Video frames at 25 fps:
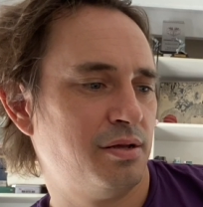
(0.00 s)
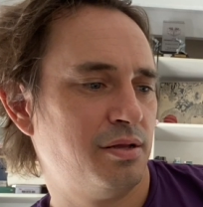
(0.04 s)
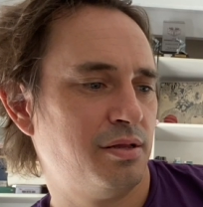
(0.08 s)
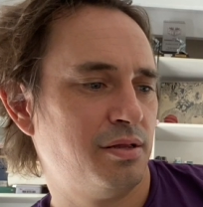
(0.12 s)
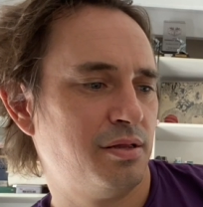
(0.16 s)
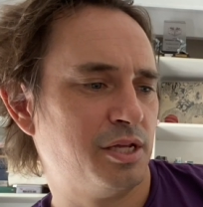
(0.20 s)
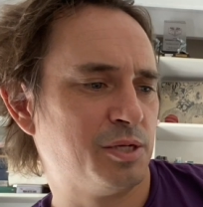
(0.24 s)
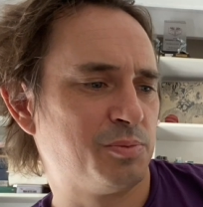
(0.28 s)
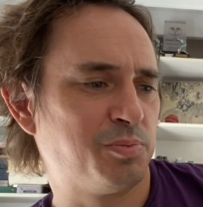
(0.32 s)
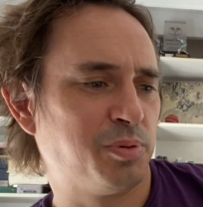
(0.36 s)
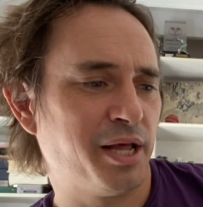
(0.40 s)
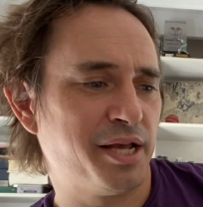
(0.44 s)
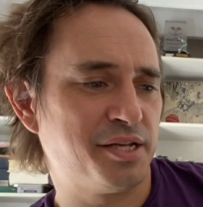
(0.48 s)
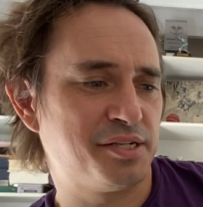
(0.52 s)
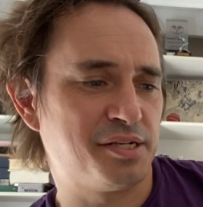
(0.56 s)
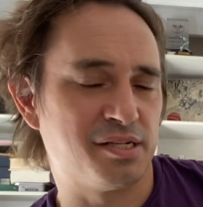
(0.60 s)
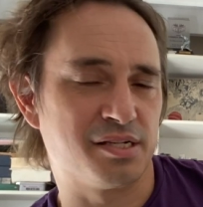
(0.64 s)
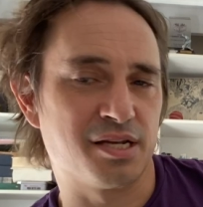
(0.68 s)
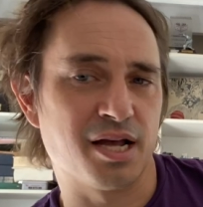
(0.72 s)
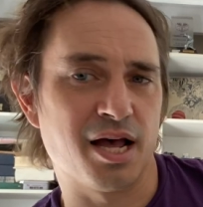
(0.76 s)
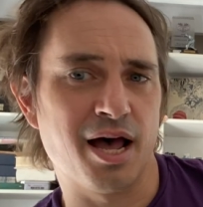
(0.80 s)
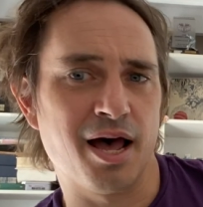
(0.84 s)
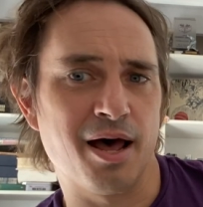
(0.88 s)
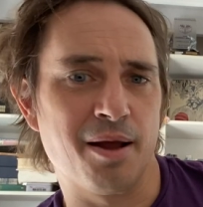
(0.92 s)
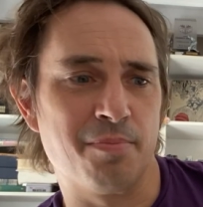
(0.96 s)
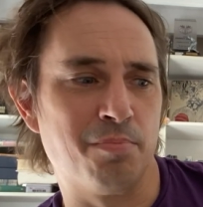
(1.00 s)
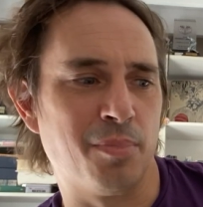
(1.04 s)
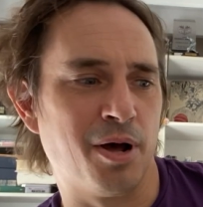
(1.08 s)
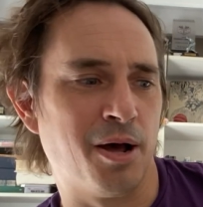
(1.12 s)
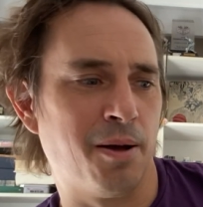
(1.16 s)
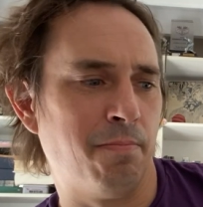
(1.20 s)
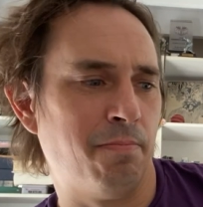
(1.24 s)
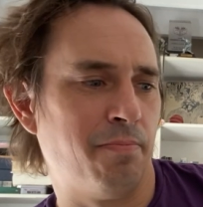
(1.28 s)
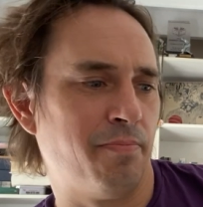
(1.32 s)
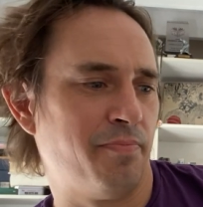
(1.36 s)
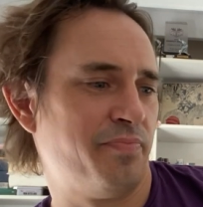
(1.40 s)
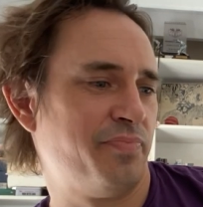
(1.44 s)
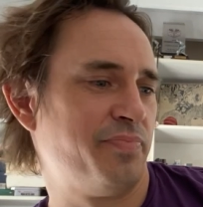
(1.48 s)
This place is hard,
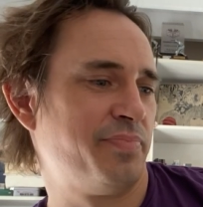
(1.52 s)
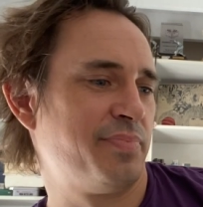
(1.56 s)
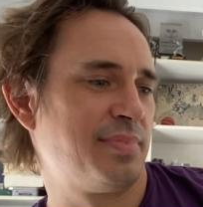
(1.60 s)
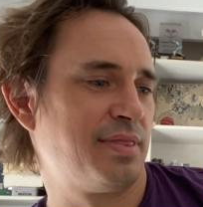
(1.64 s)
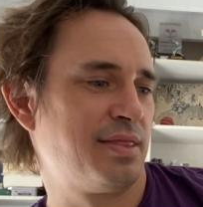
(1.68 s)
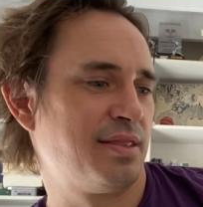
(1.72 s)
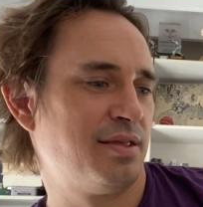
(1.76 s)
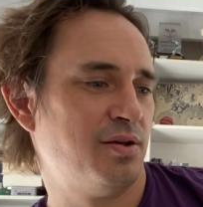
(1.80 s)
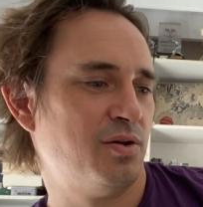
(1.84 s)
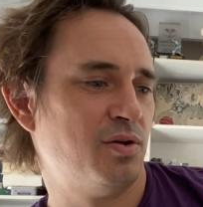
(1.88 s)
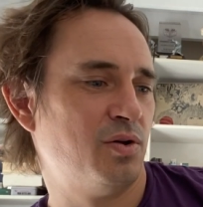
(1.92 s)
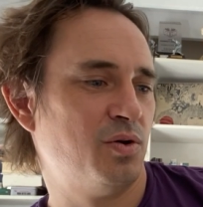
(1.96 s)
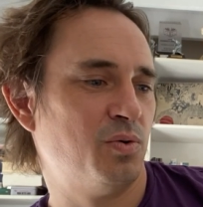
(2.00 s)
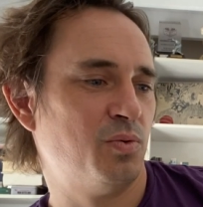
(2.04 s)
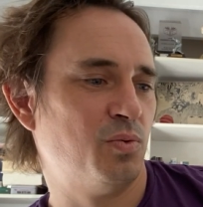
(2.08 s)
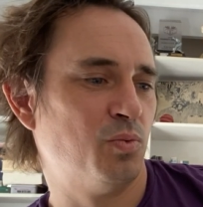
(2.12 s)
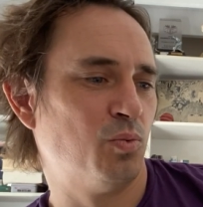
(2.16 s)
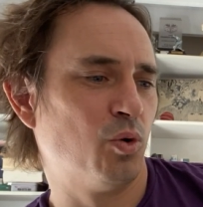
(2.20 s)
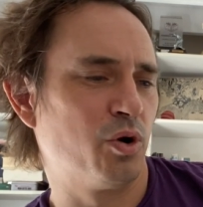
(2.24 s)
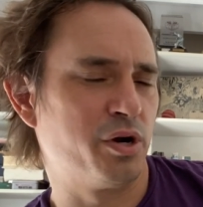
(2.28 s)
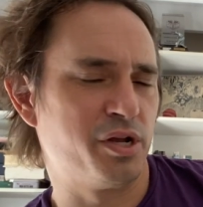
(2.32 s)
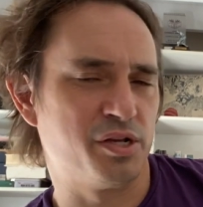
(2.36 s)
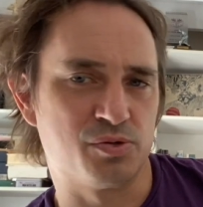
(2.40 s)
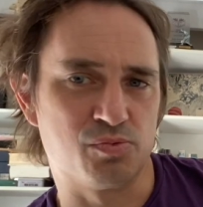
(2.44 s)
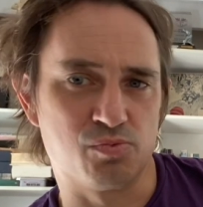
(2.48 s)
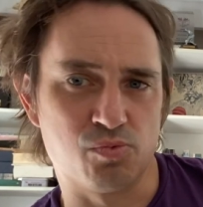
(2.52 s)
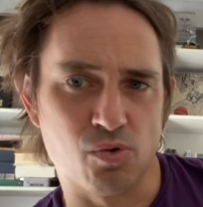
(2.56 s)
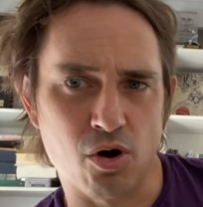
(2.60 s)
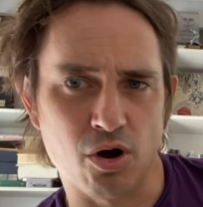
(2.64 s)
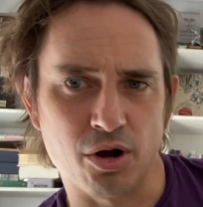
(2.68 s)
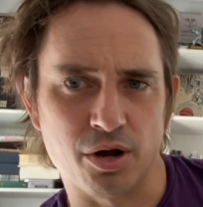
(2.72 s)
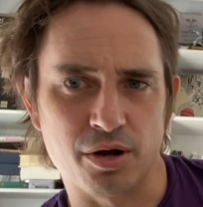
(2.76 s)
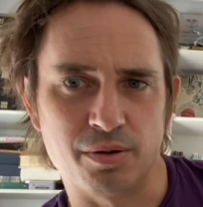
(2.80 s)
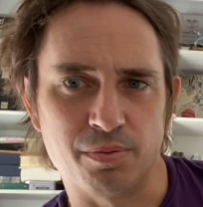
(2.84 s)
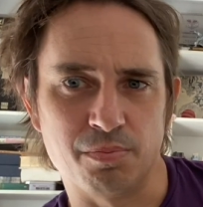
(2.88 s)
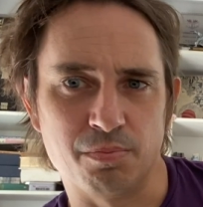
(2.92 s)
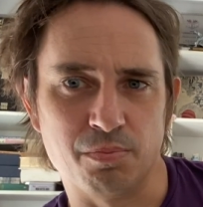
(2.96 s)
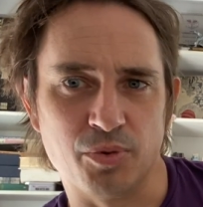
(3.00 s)
Mum. What is
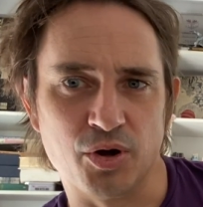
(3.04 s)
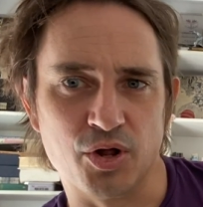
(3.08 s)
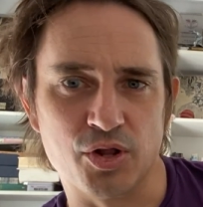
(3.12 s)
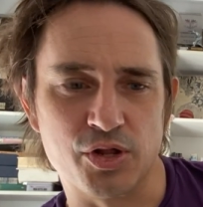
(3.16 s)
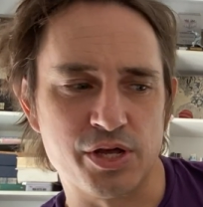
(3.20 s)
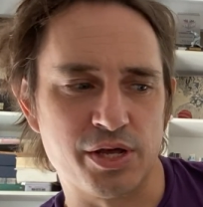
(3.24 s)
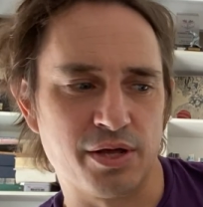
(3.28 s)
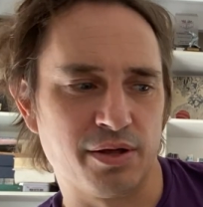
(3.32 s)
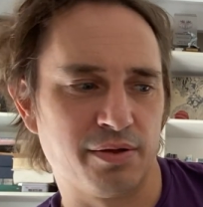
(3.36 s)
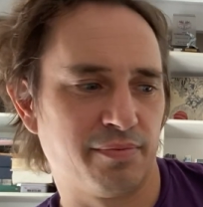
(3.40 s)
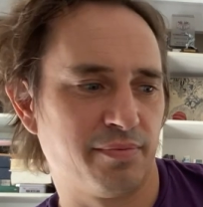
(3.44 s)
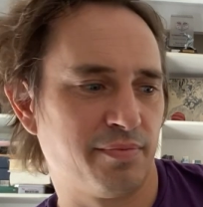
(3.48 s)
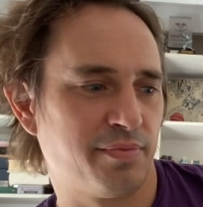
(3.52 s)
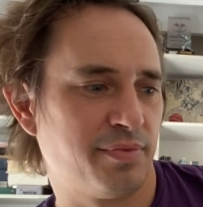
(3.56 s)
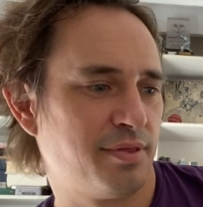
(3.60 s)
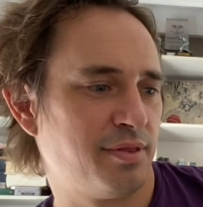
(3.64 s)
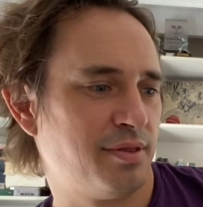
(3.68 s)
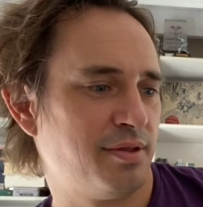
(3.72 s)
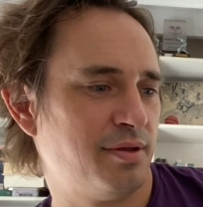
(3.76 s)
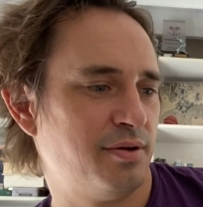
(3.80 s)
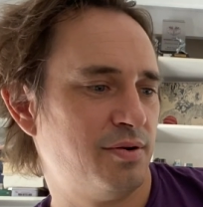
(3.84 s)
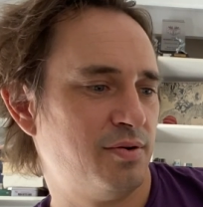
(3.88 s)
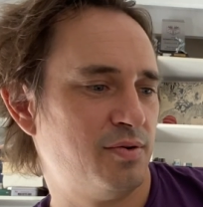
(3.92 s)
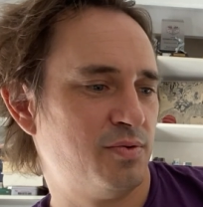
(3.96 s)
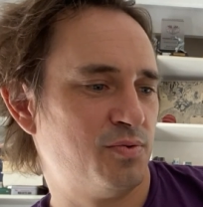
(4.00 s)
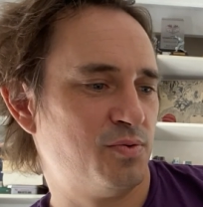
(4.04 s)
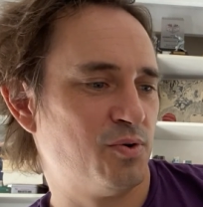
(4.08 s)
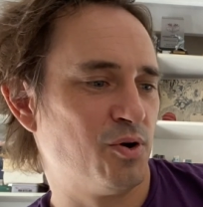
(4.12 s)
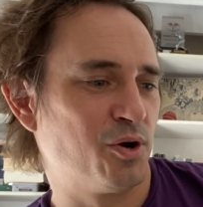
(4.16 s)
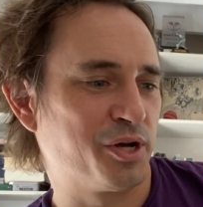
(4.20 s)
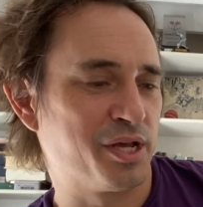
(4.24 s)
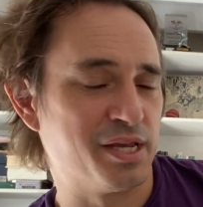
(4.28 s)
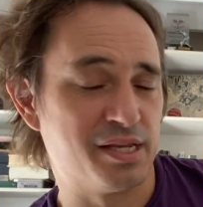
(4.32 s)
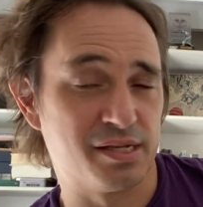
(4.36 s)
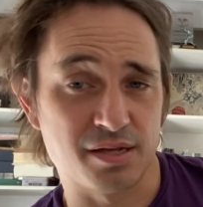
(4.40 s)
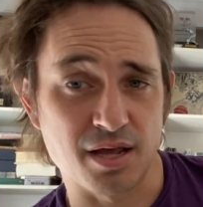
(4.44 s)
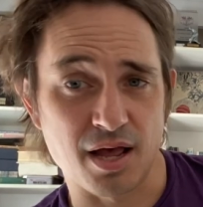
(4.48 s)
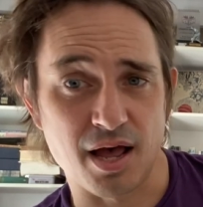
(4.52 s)
rock, Molly?
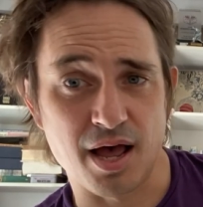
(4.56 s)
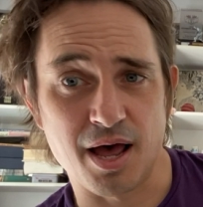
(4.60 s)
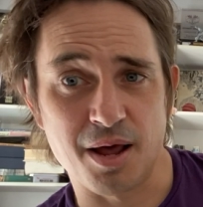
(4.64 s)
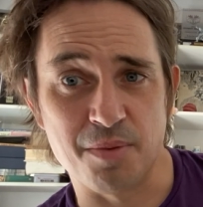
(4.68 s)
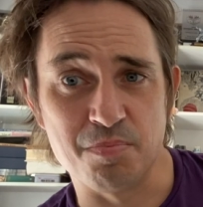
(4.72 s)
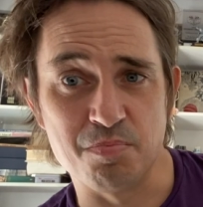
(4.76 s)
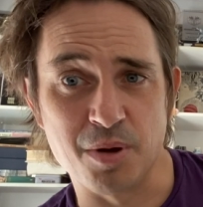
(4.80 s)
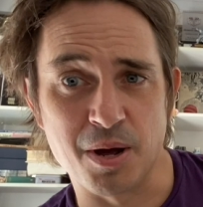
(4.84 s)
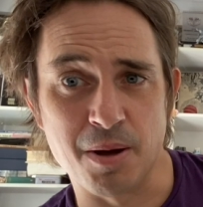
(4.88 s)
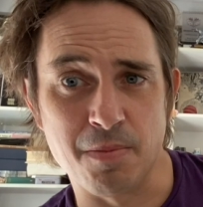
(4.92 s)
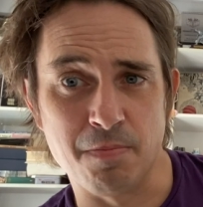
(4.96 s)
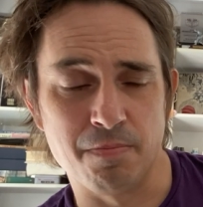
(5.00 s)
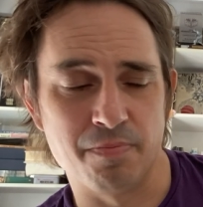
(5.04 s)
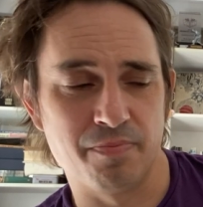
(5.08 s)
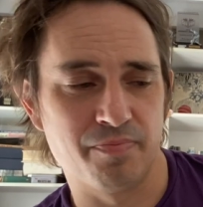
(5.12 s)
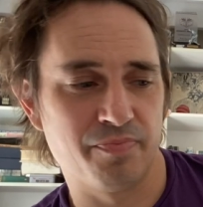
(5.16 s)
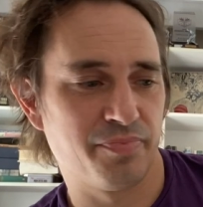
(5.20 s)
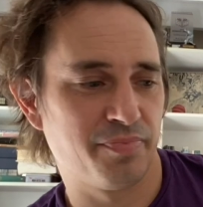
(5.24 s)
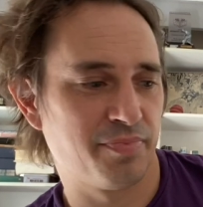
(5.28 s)
Rock is hard, Mum.